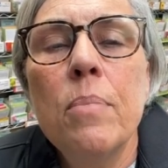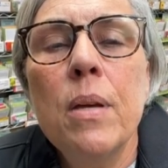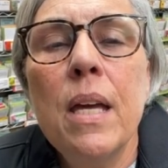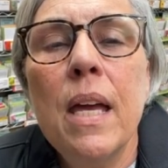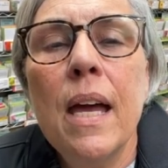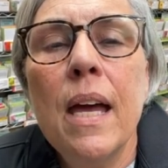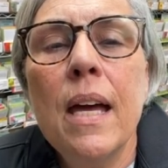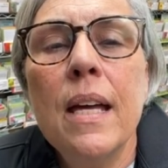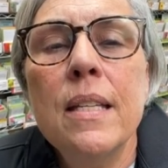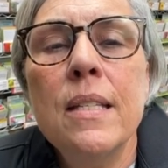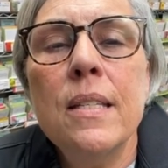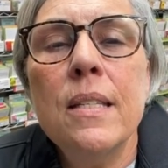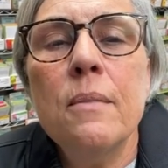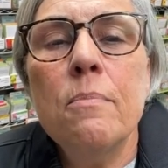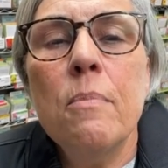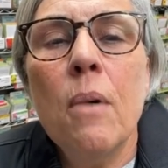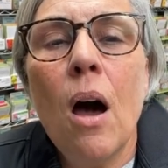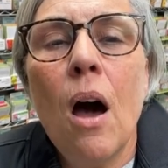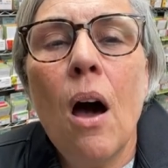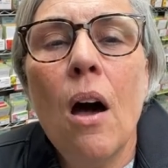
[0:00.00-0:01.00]

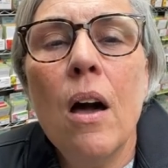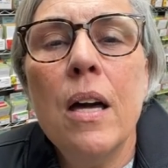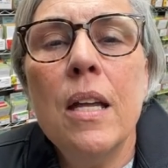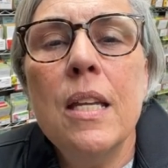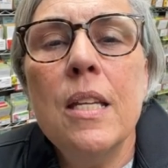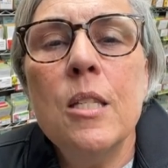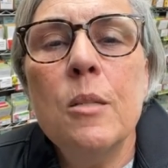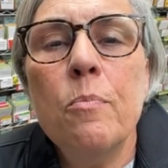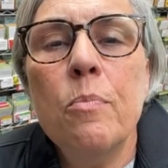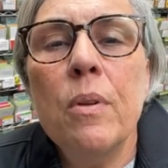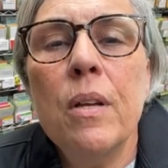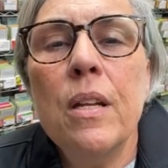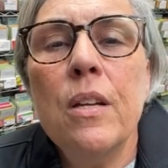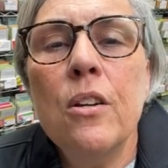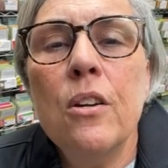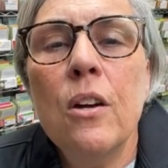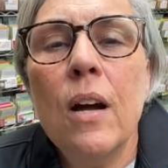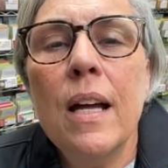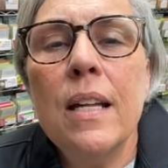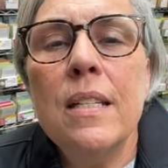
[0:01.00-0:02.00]
P.S. Mahogany
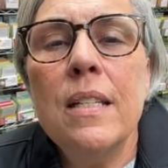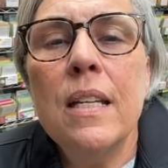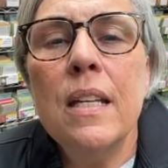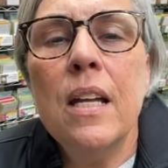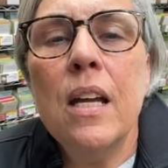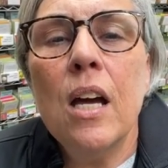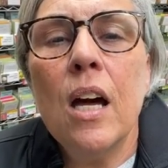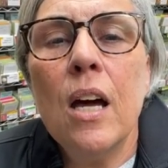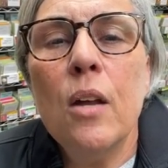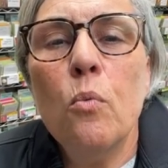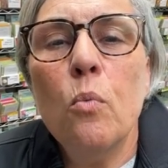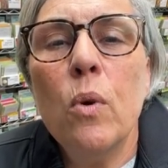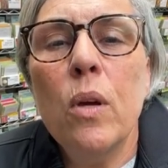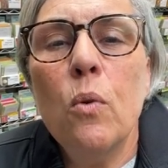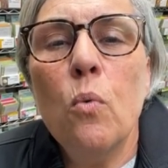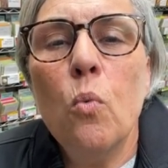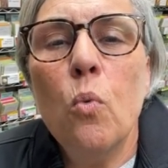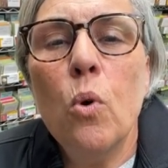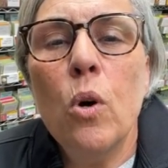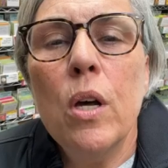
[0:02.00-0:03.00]
Splendor, I did cut
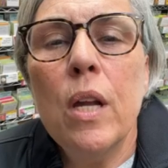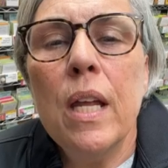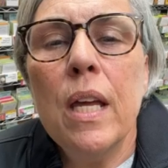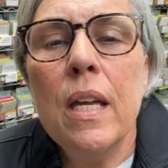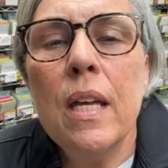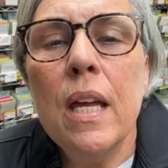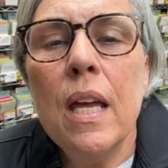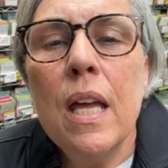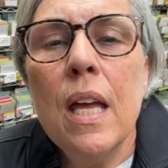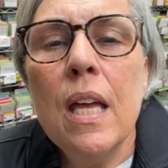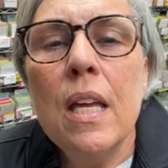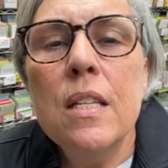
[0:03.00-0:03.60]
when woody.